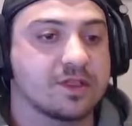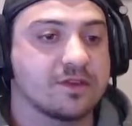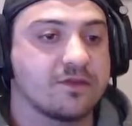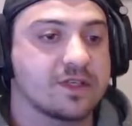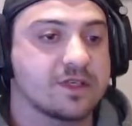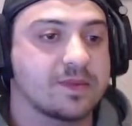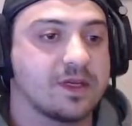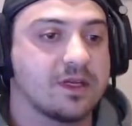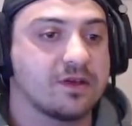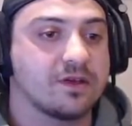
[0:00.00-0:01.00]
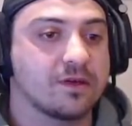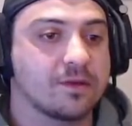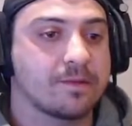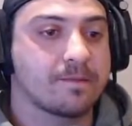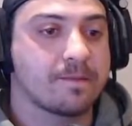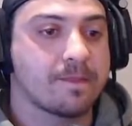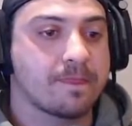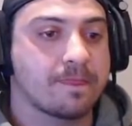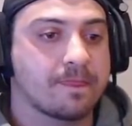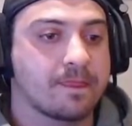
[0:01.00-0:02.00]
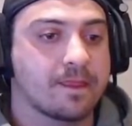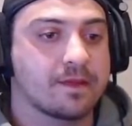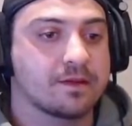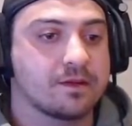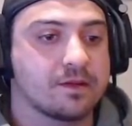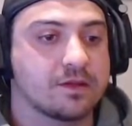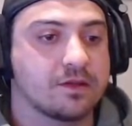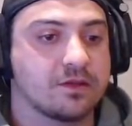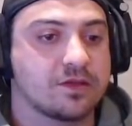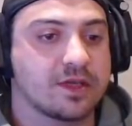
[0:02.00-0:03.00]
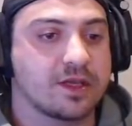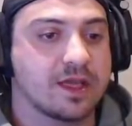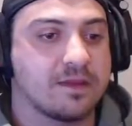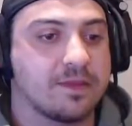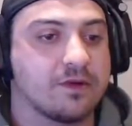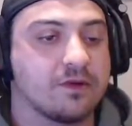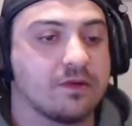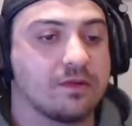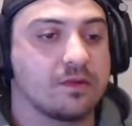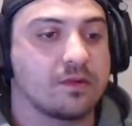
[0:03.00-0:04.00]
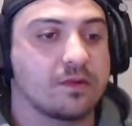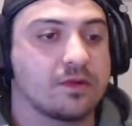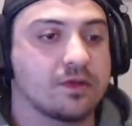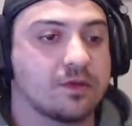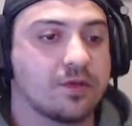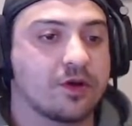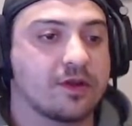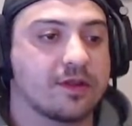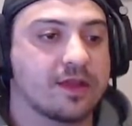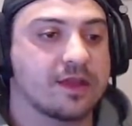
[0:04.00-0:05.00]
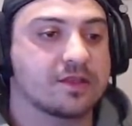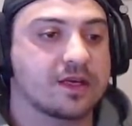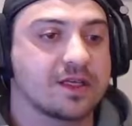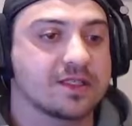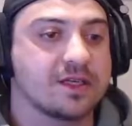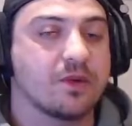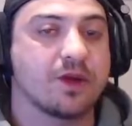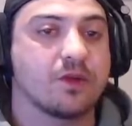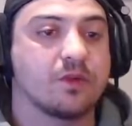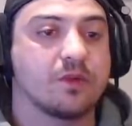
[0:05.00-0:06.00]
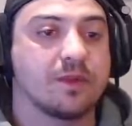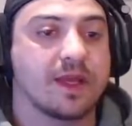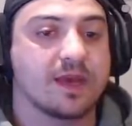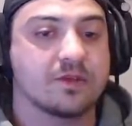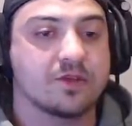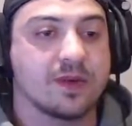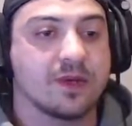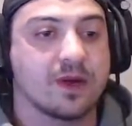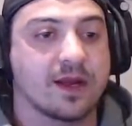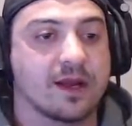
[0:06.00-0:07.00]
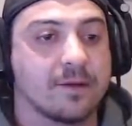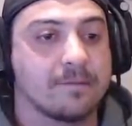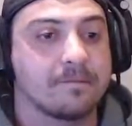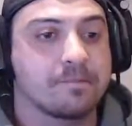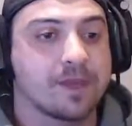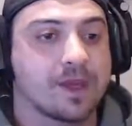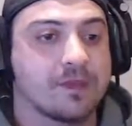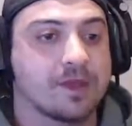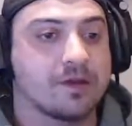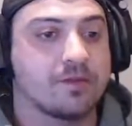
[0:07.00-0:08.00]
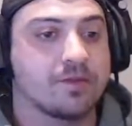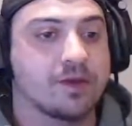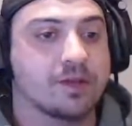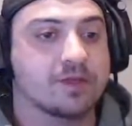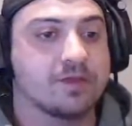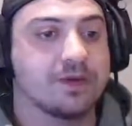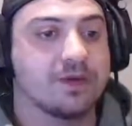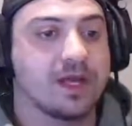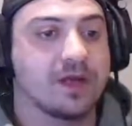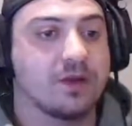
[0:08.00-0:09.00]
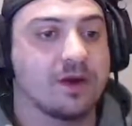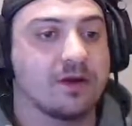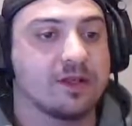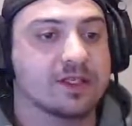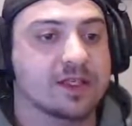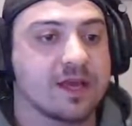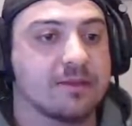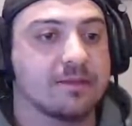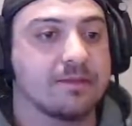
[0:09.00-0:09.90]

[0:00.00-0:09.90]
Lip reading: to fix up in here too. So it looks like you can build onto broken things. I can't see why you wouldn't be able to anyway. You can pretty much build anywhere in this game